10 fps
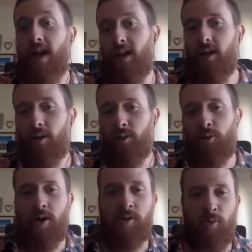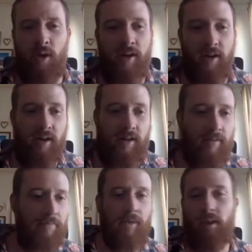hey, are you trying to write
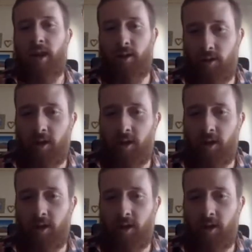a letter?